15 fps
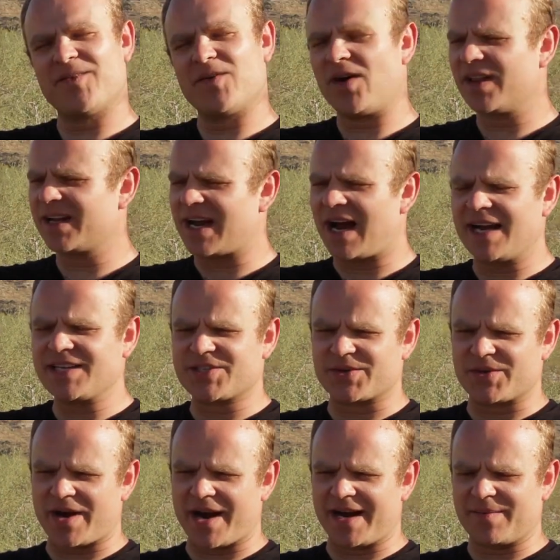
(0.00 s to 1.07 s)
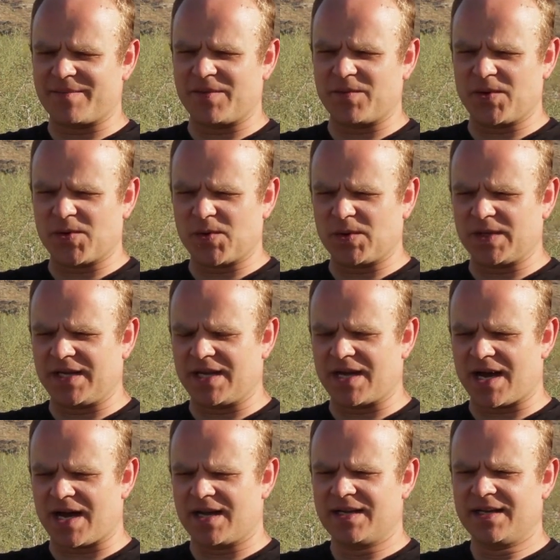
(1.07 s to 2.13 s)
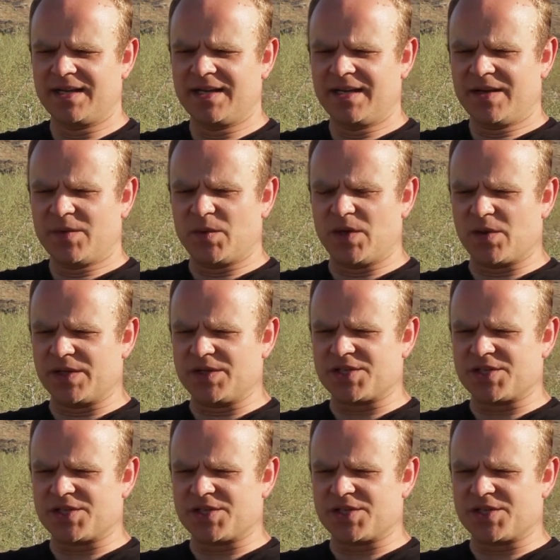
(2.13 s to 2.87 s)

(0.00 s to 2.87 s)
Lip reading: Well, the guys are great. I mean, we only